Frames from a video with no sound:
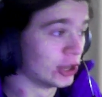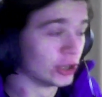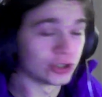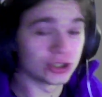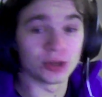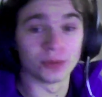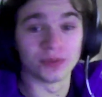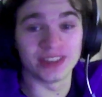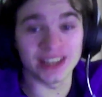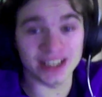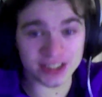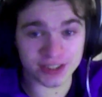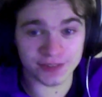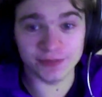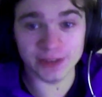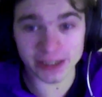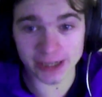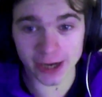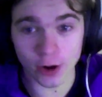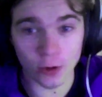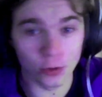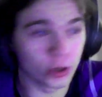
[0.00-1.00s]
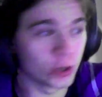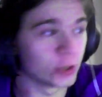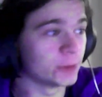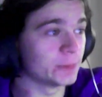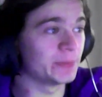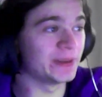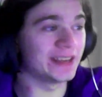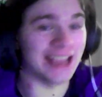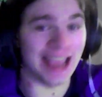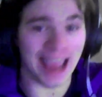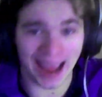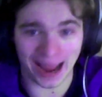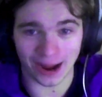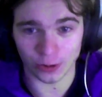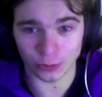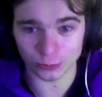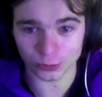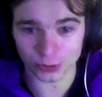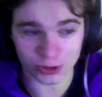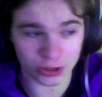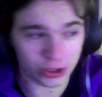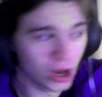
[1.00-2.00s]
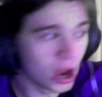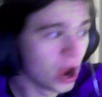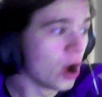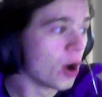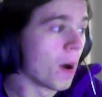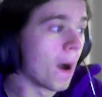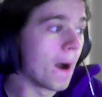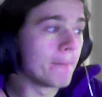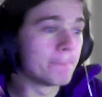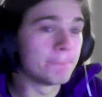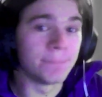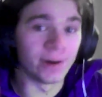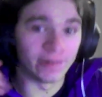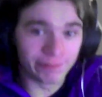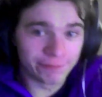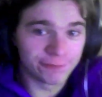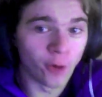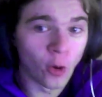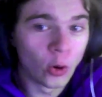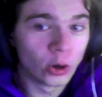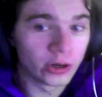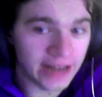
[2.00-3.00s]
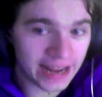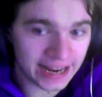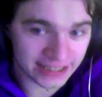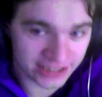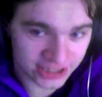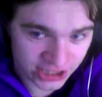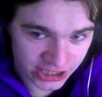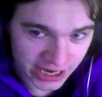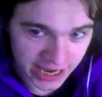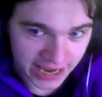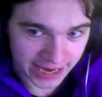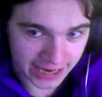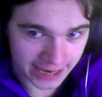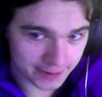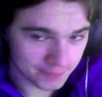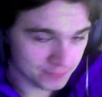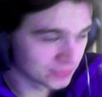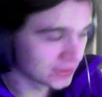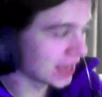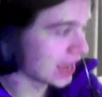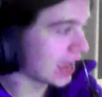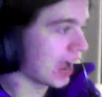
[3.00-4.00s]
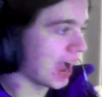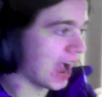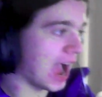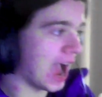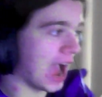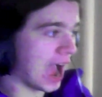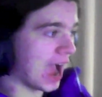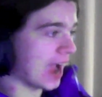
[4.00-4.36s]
so this video could be out before next year. I